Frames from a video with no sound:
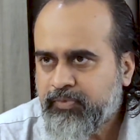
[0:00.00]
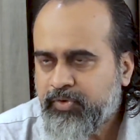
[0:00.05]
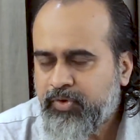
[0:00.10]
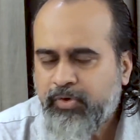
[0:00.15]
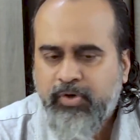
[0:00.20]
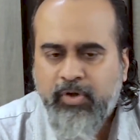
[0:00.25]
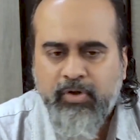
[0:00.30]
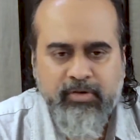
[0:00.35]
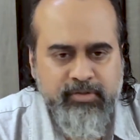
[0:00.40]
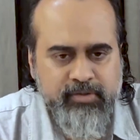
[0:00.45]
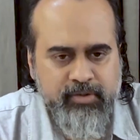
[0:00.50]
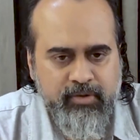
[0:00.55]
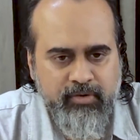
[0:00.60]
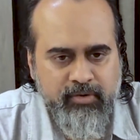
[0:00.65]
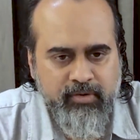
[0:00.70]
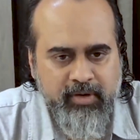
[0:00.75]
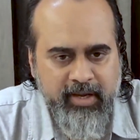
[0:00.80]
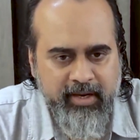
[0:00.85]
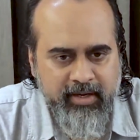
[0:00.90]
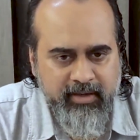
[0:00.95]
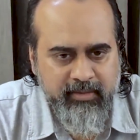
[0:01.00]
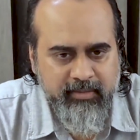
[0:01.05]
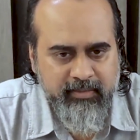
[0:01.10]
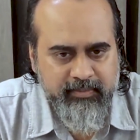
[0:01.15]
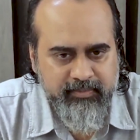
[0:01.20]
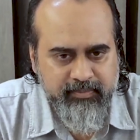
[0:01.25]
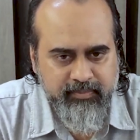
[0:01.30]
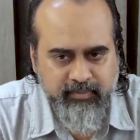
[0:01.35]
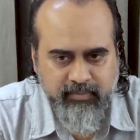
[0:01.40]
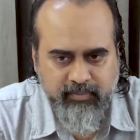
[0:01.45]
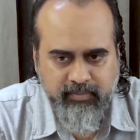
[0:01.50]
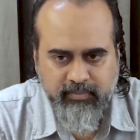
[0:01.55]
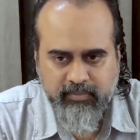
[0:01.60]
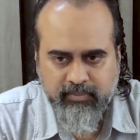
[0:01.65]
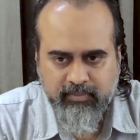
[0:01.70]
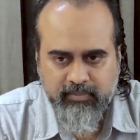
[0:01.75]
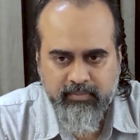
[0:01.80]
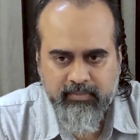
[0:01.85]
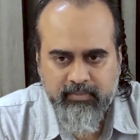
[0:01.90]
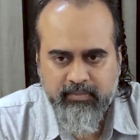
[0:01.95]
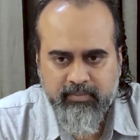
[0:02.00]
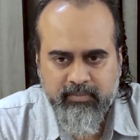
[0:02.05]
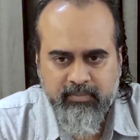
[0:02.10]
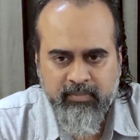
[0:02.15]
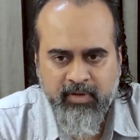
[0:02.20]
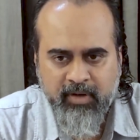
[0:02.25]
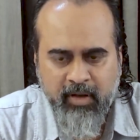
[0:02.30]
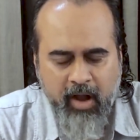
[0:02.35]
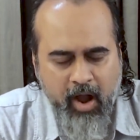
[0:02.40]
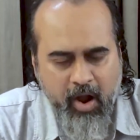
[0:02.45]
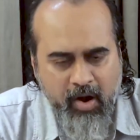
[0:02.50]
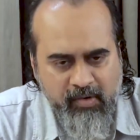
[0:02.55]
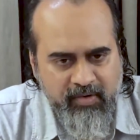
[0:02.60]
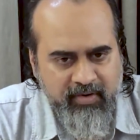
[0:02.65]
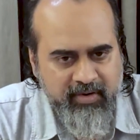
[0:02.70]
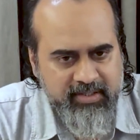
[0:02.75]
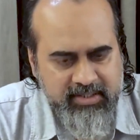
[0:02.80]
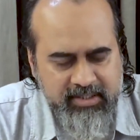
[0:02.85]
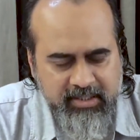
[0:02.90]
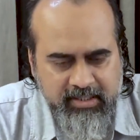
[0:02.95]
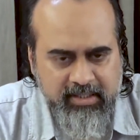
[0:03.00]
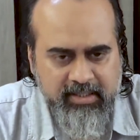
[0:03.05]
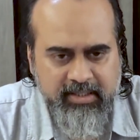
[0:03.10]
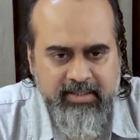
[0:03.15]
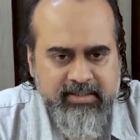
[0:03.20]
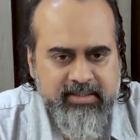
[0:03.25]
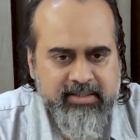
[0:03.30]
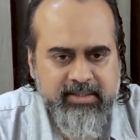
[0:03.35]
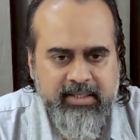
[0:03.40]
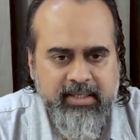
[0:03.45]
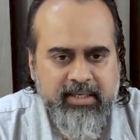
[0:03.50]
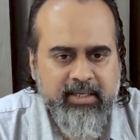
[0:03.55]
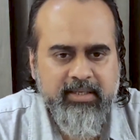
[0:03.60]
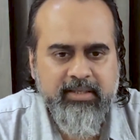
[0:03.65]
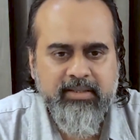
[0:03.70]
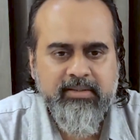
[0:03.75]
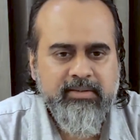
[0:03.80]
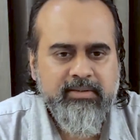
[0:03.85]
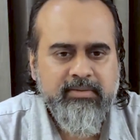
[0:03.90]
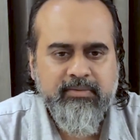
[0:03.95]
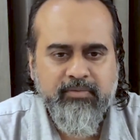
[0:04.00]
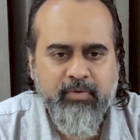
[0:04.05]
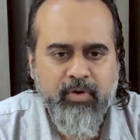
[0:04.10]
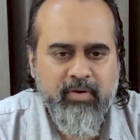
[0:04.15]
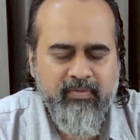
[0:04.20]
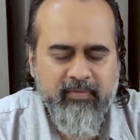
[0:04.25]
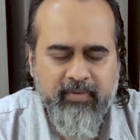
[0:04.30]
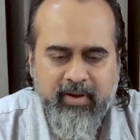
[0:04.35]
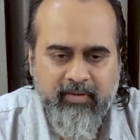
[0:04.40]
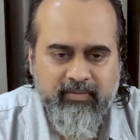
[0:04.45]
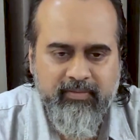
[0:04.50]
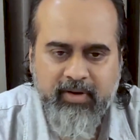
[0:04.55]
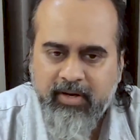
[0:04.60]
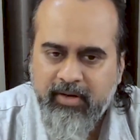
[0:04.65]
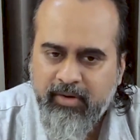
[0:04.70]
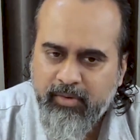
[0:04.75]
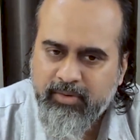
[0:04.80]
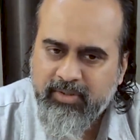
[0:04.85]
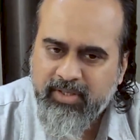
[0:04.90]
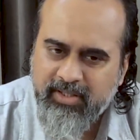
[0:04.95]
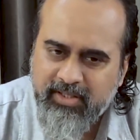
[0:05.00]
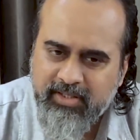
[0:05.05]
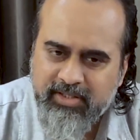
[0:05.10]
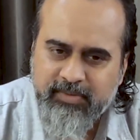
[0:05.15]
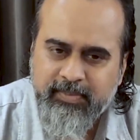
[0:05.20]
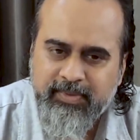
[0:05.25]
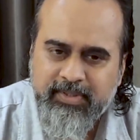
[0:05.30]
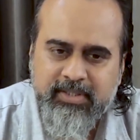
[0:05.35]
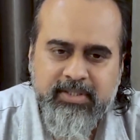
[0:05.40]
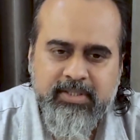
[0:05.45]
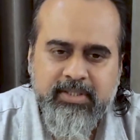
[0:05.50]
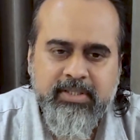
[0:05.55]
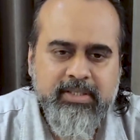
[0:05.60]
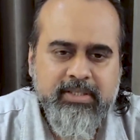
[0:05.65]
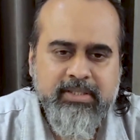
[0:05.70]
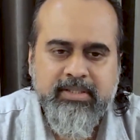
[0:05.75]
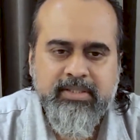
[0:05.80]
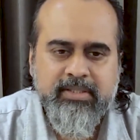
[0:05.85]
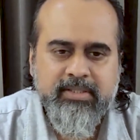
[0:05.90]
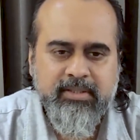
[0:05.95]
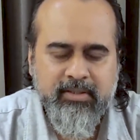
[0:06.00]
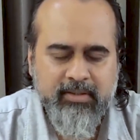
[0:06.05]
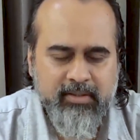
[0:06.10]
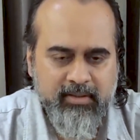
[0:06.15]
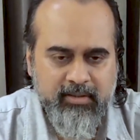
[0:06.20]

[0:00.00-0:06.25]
you could also look at how our jungles are, what we have done to the other species,